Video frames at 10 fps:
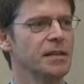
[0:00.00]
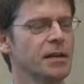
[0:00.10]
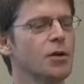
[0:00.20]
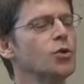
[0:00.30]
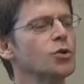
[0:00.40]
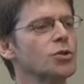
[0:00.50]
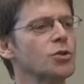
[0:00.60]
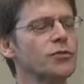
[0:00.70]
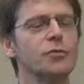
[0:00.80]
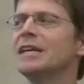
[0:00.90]
a quarter
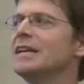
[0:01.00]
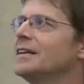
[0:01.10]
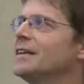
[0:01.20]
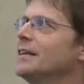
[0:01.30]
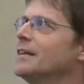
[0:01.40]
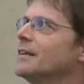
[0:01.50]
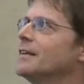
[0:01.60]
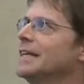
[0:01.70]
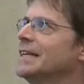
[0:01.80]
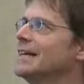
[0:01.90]
of a million in
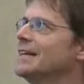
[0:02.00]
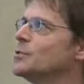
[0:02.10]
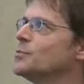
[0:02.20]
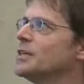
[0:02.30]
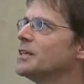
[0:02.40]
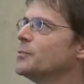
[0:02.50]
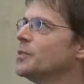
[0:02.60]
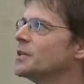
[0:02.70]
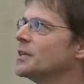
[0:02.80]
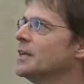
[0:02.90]
the Italian-speaking
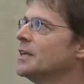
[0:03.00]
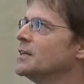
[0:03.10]
part.